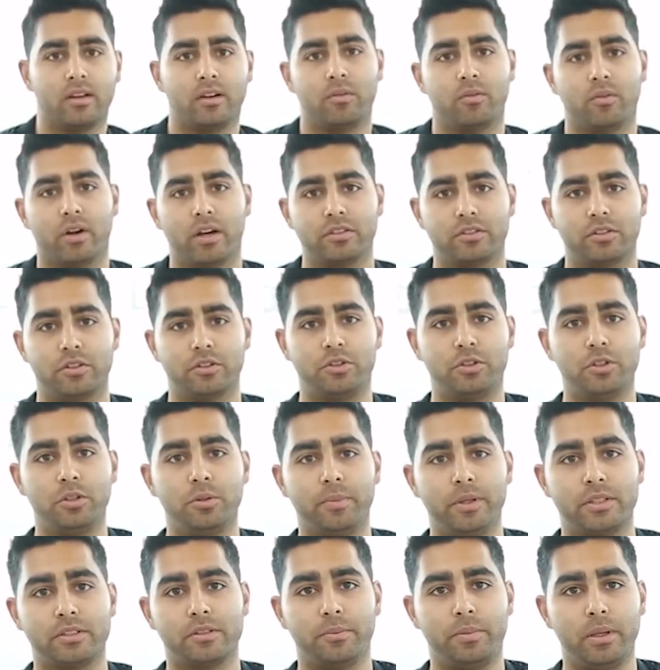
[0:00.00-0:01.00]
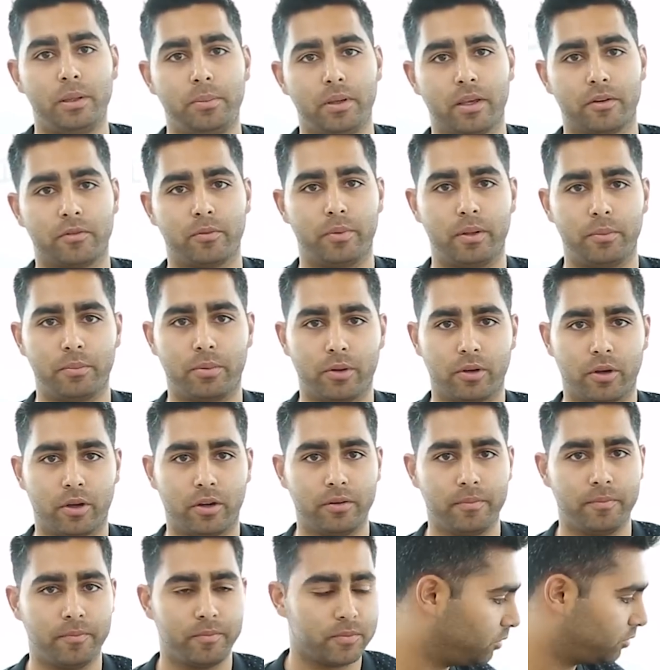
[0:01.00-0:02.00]
Right, so the two bits of PPF have been put
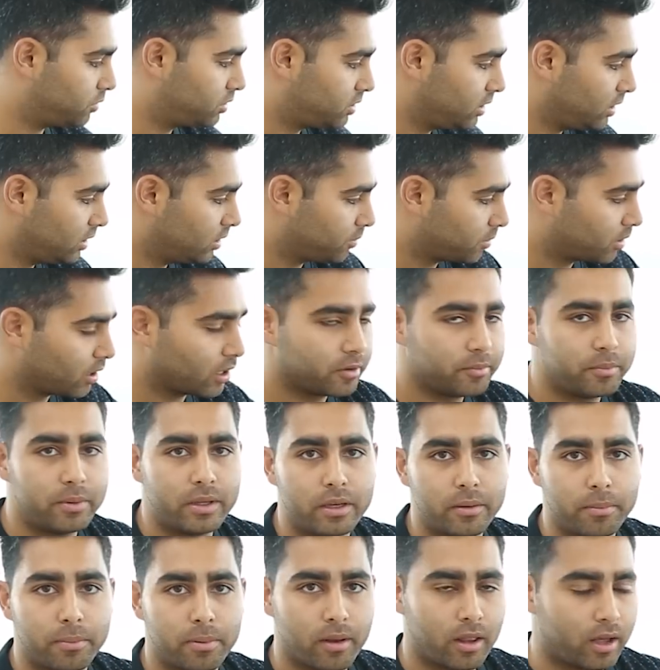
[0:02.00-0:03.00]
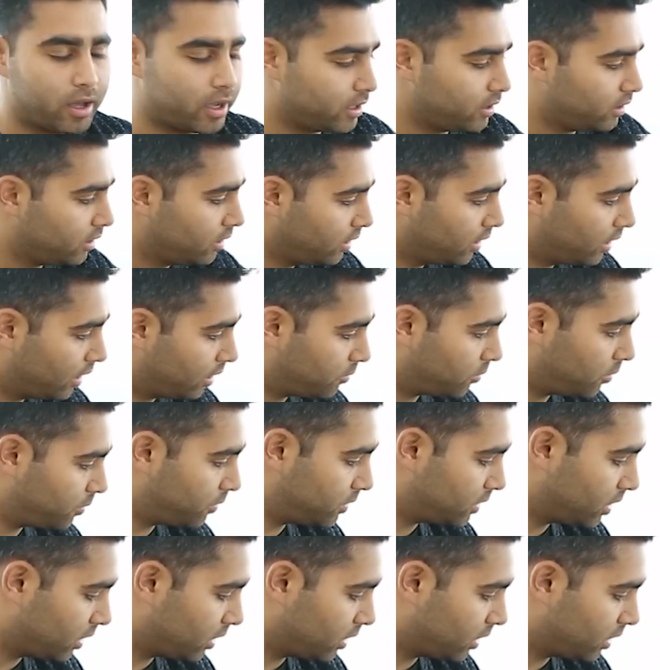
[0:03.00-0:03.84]
on. You've seen them kind of being applied, and what we've